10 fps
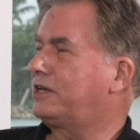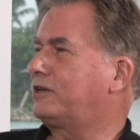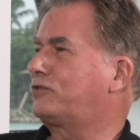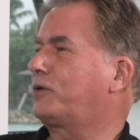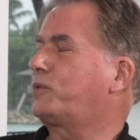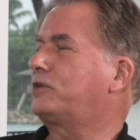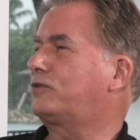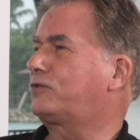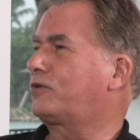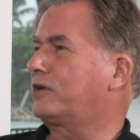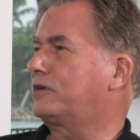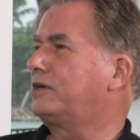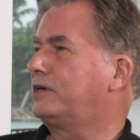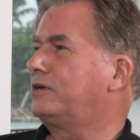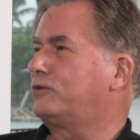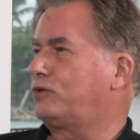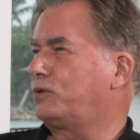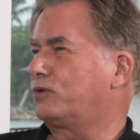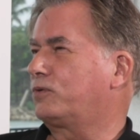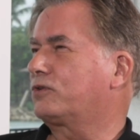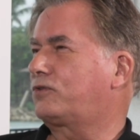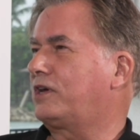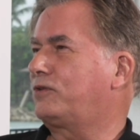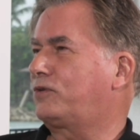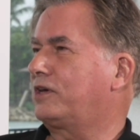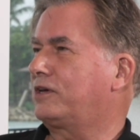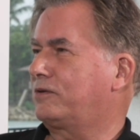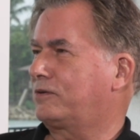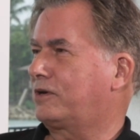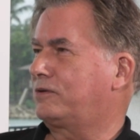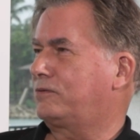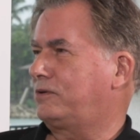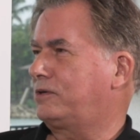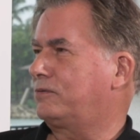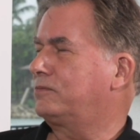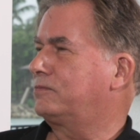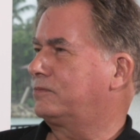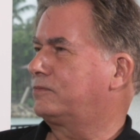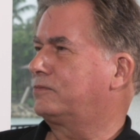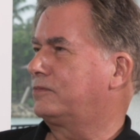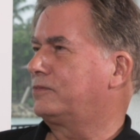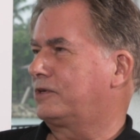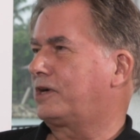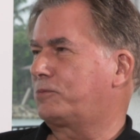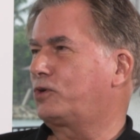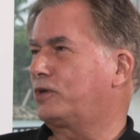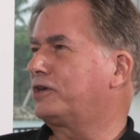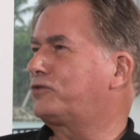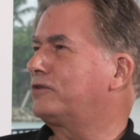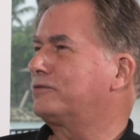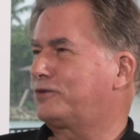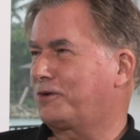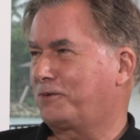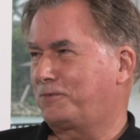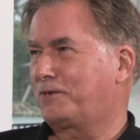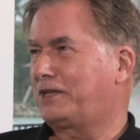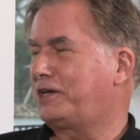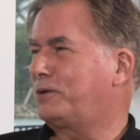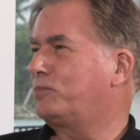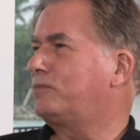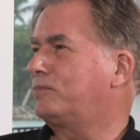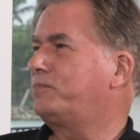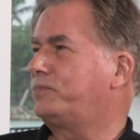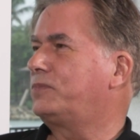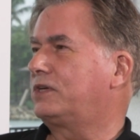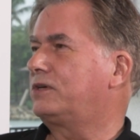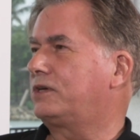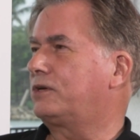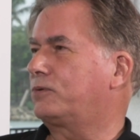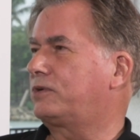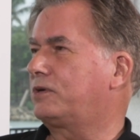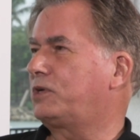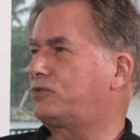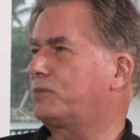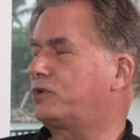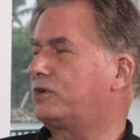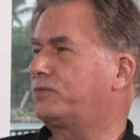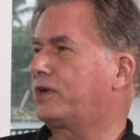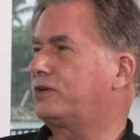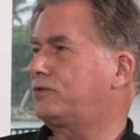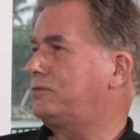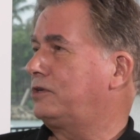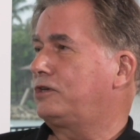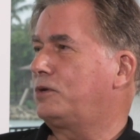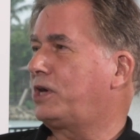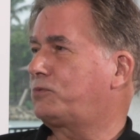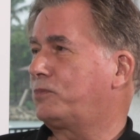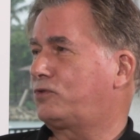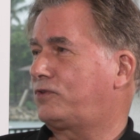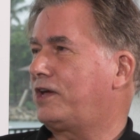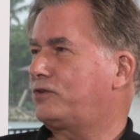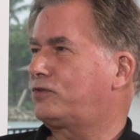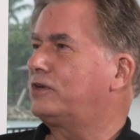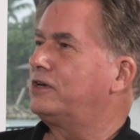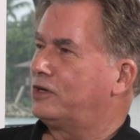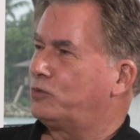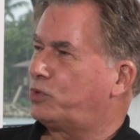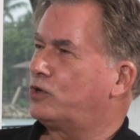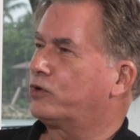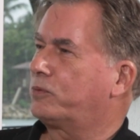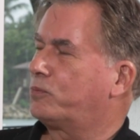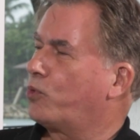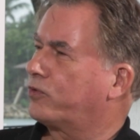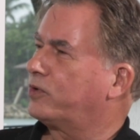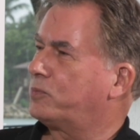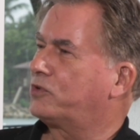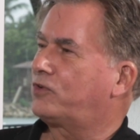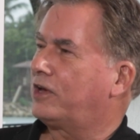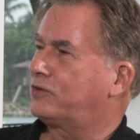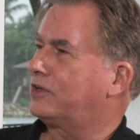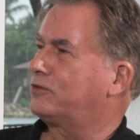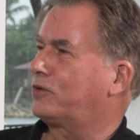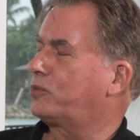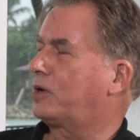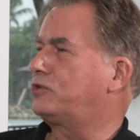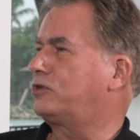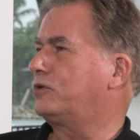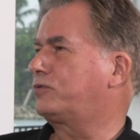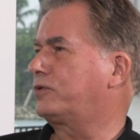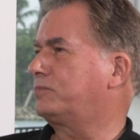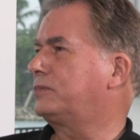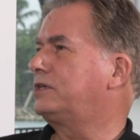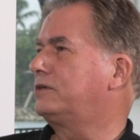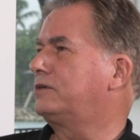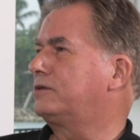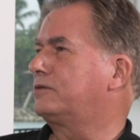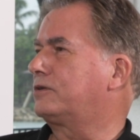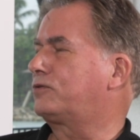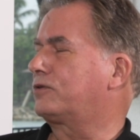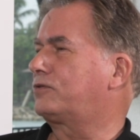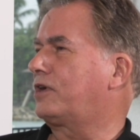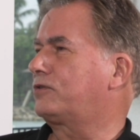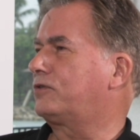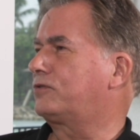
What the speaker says: and then as I went to start doing the real estate thing, I'm a good listener, so I let him give me some good advice. And you make mistakes, but you learn more from the mistakes than sometimes you do from the successes.